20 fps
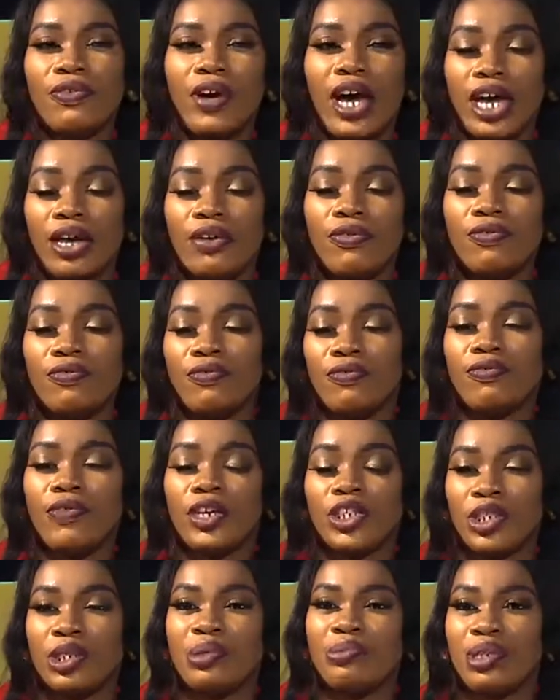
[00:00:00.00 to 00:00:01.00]
five
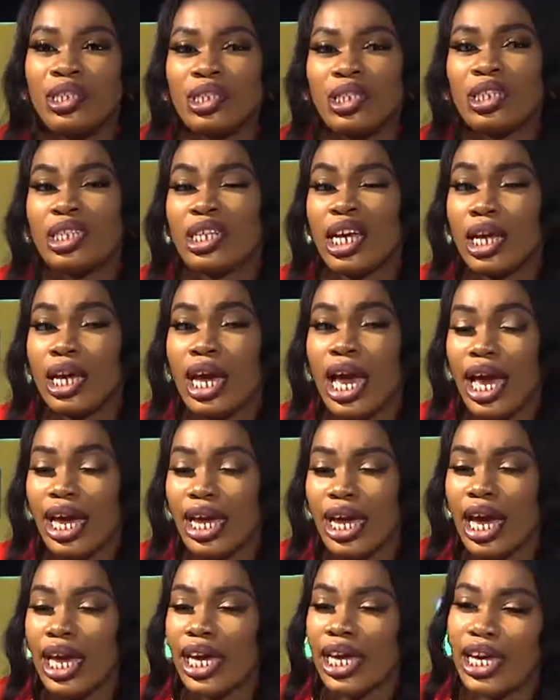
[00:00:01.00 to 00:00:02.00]
fashion basics I, I,
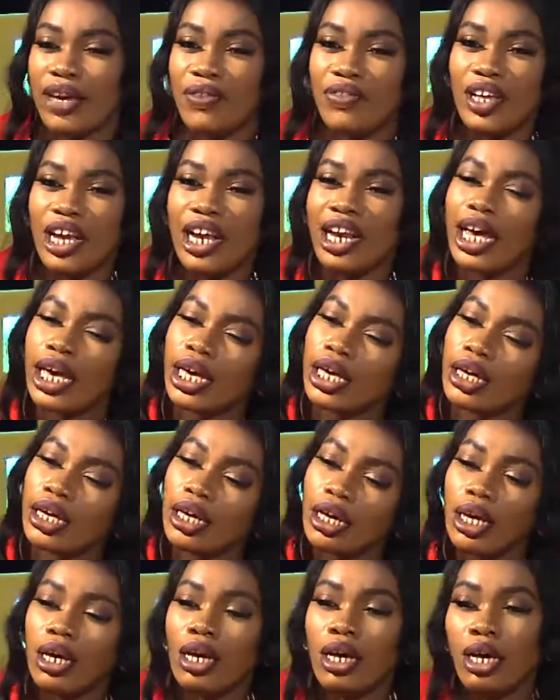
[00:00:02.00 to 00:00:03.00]
I gave there, like,
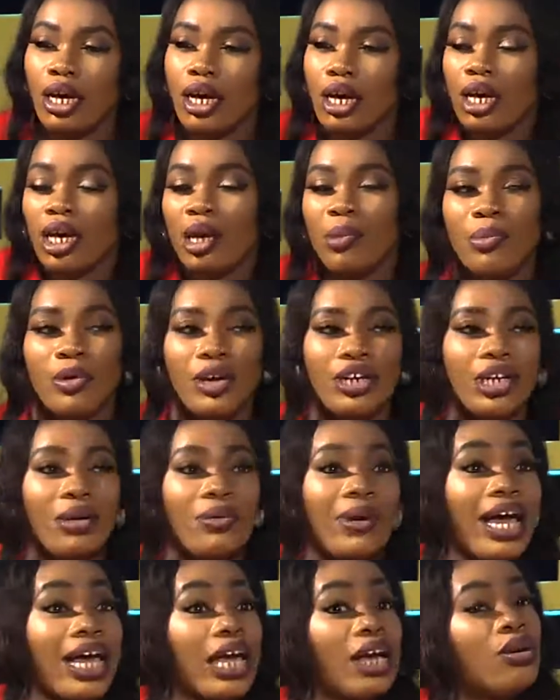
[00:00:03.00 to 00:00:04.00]
important.
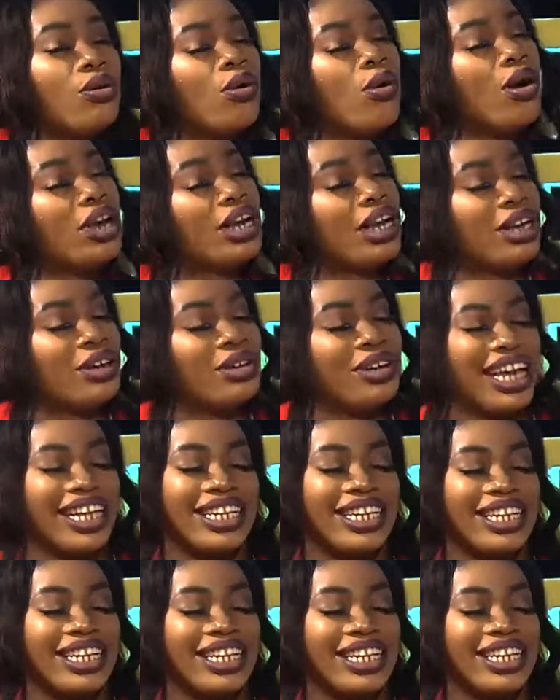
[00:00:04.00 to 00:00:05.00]
I can go on and on
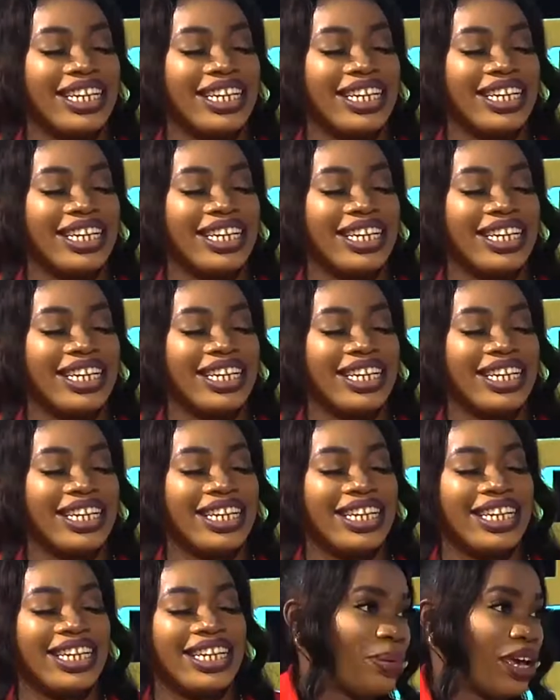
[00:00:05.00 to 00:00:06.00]
and give 10, but I'm going to
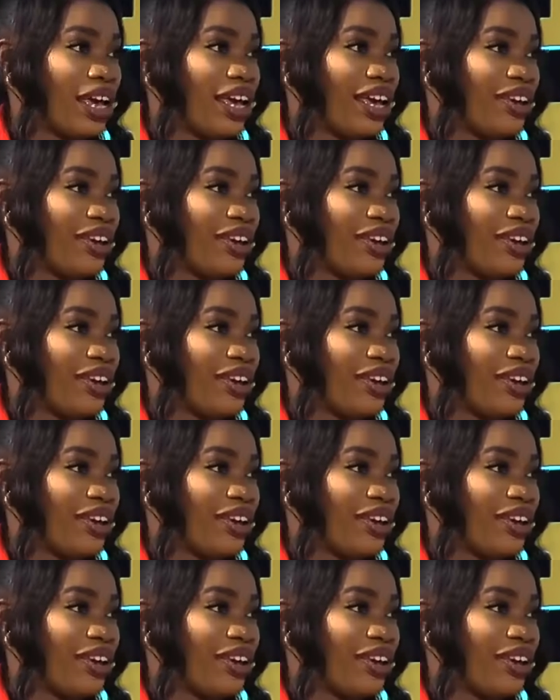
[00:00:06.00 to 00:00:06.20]
stop I can, here